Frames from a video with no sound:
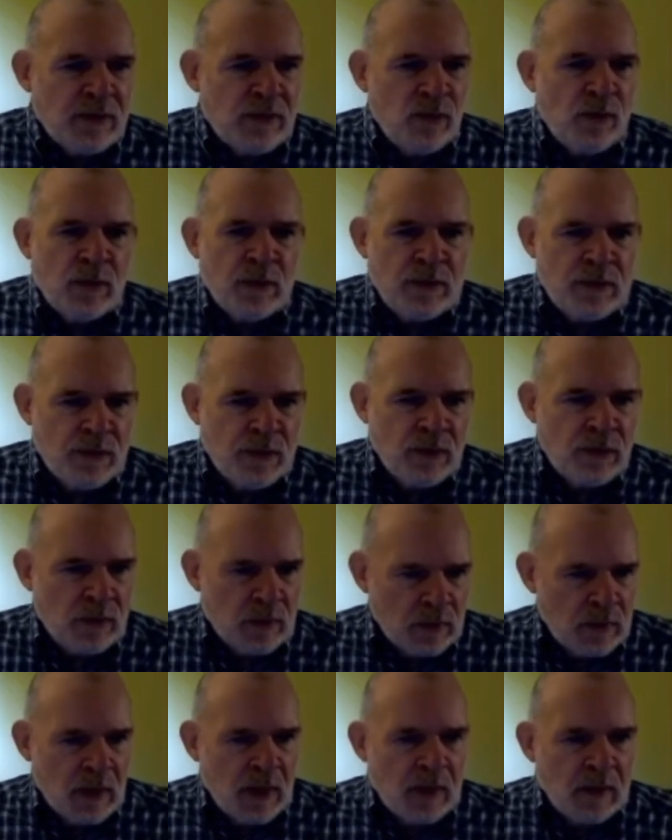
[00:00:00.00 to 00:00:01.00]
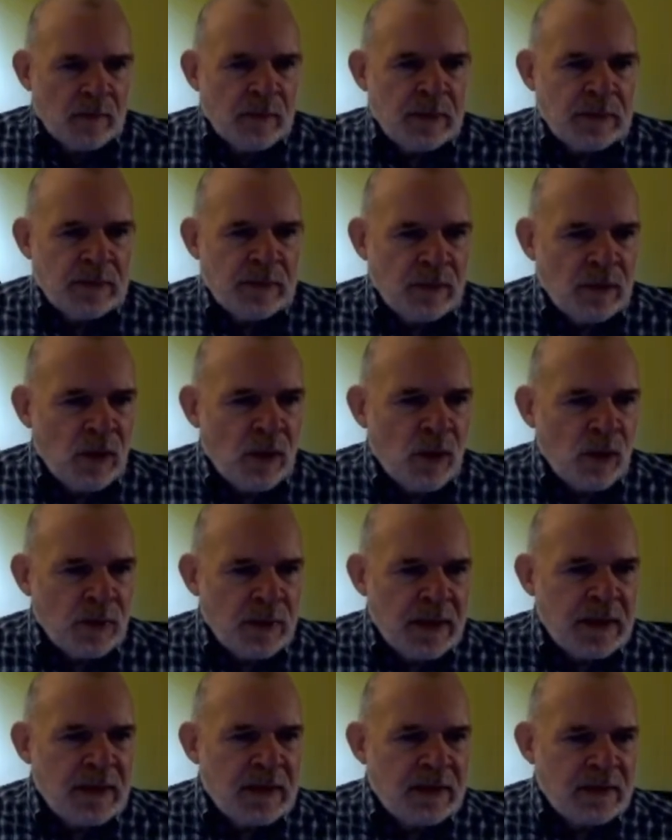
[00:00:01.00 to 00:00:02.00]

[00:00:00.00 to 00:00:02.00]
you can do but to go